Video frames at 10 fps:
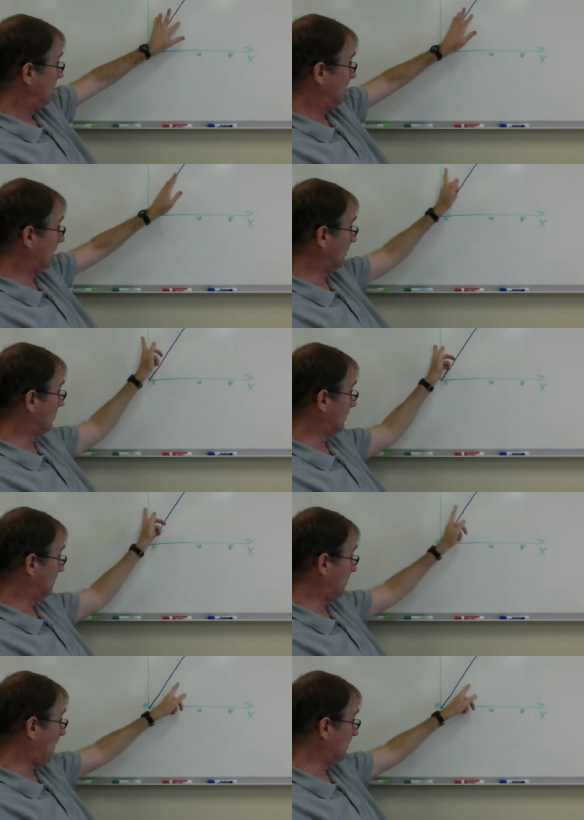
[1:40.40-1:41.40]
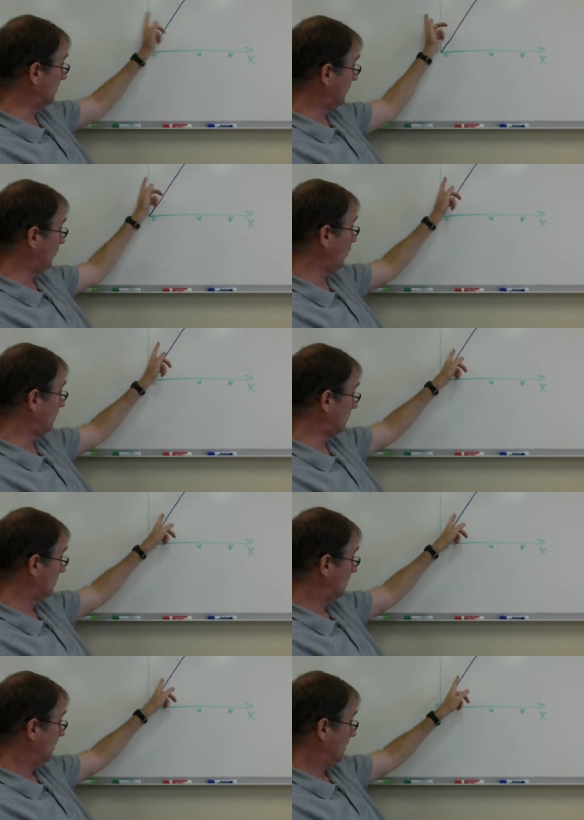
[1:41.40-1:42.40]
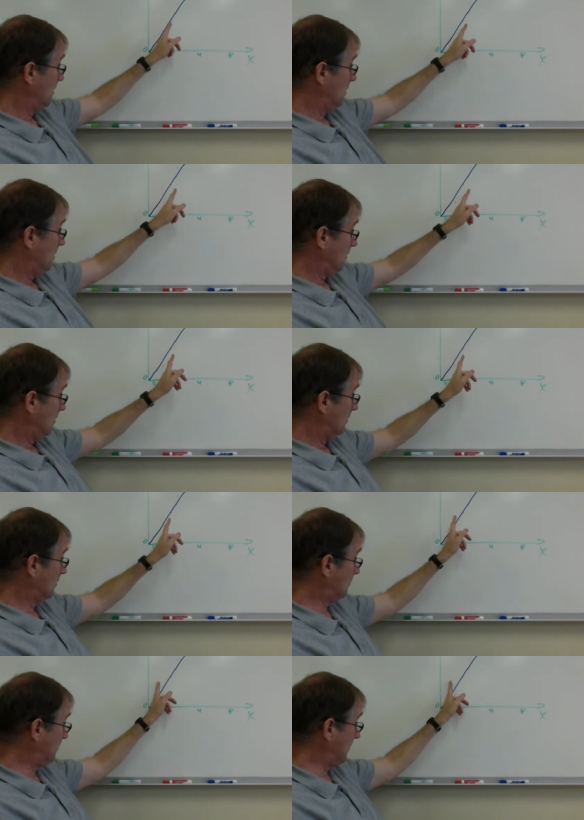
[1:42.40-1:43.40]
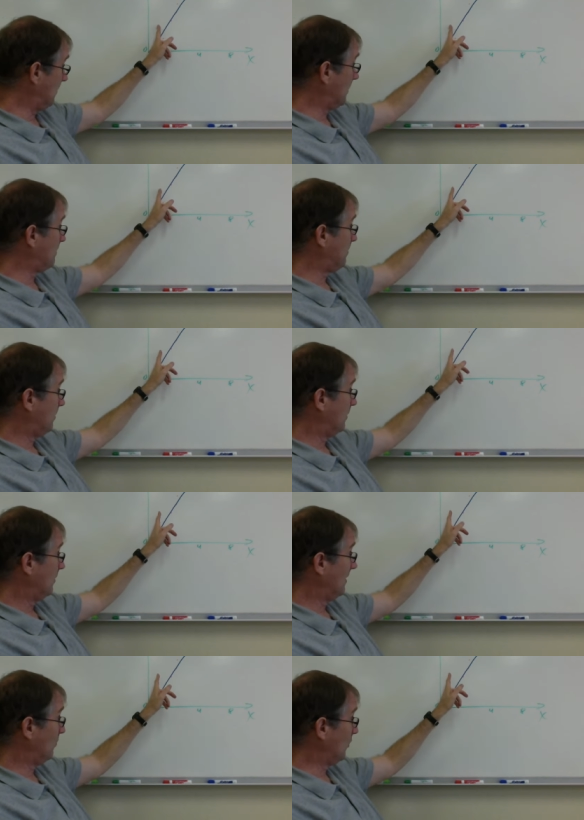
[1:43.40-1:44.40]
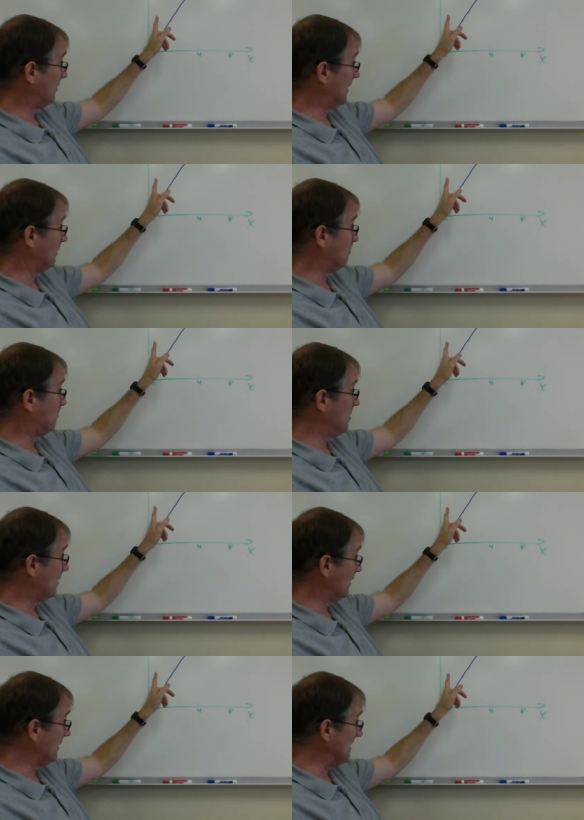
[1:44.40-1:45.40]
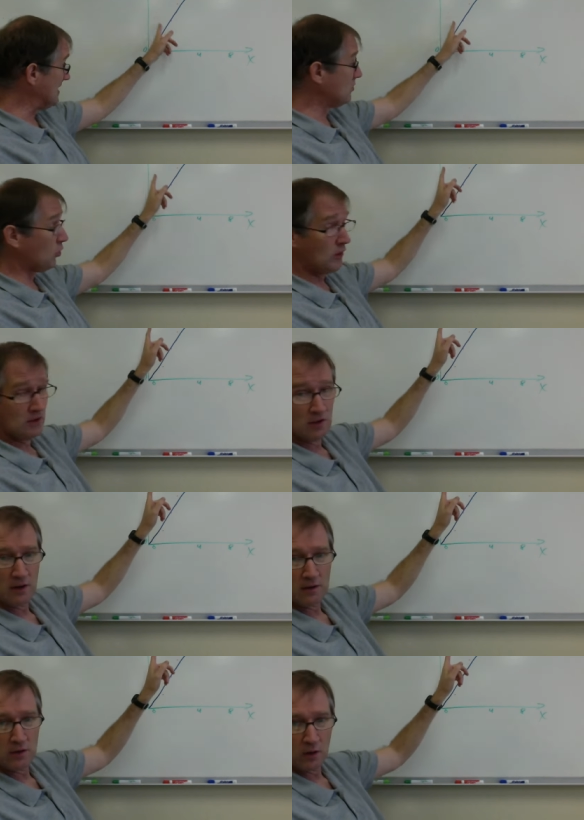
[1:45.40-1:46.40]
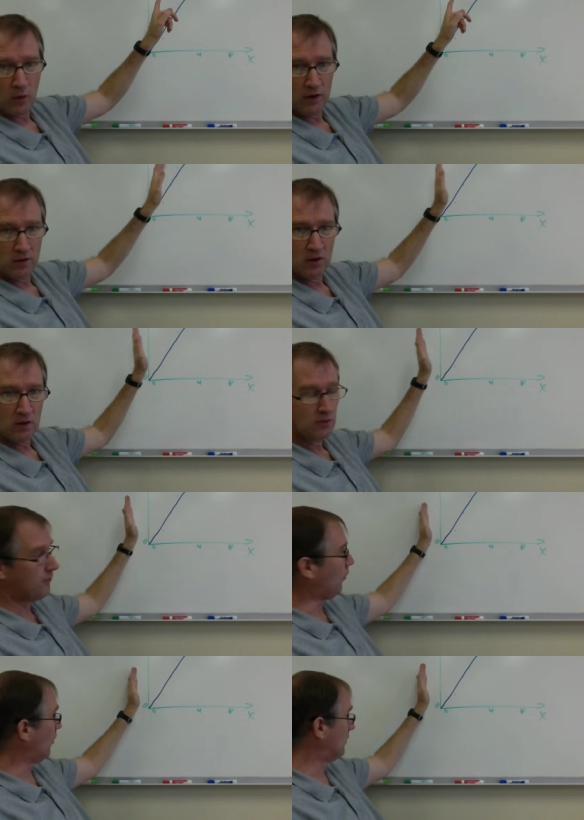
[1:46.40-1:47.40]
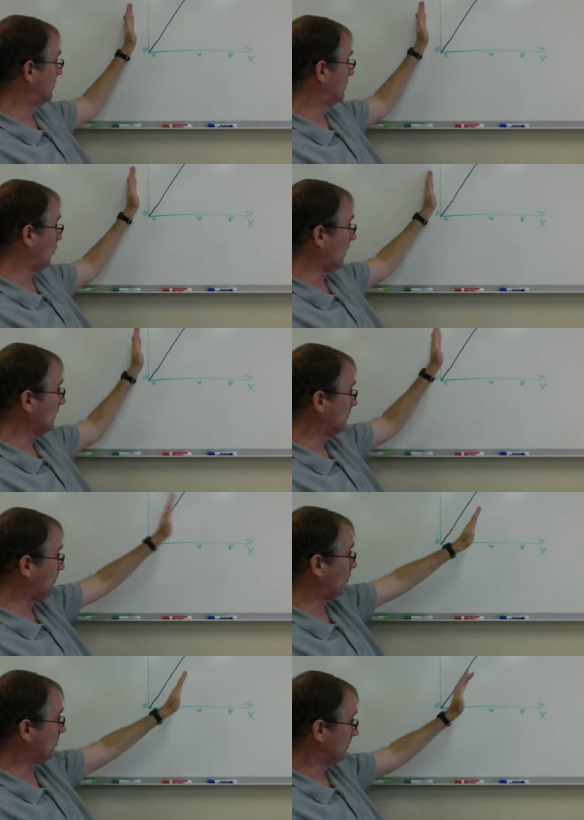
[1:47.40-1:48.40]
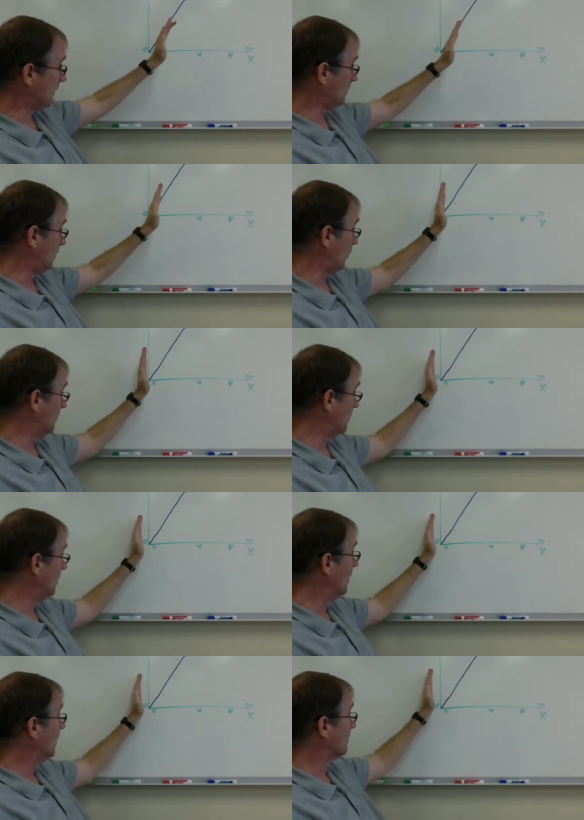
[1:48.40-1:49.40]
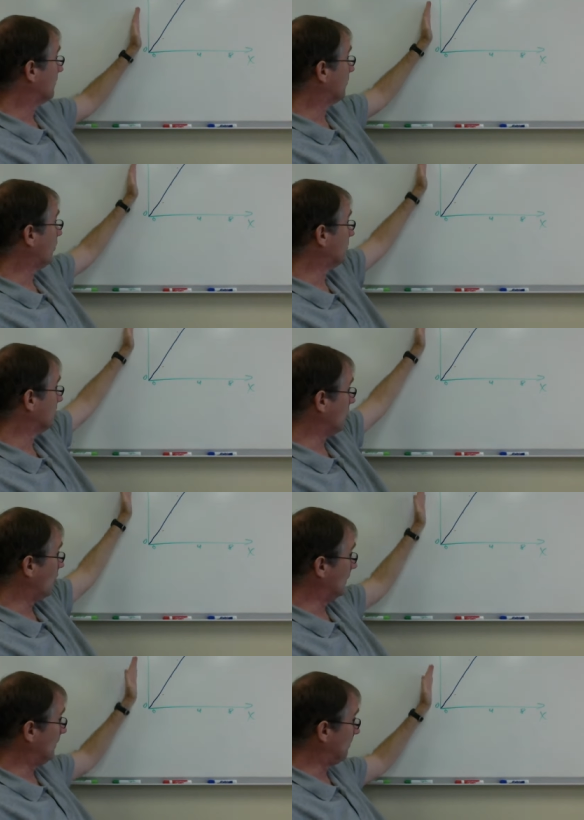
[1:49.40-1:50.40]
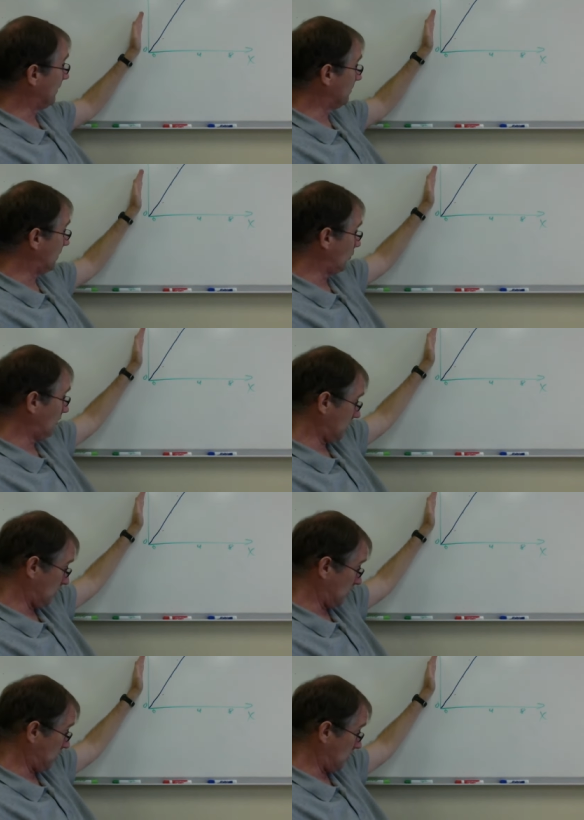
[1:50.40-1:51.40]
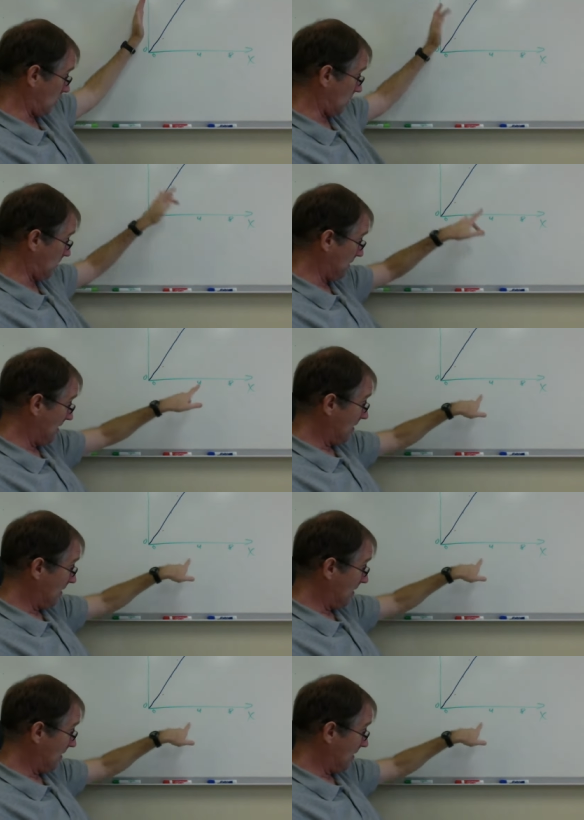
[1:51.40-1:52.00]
because the positive force speeding up with a increase in acceleration because force is directly proportional to acceleration the force is going up, the acceleration must be going up.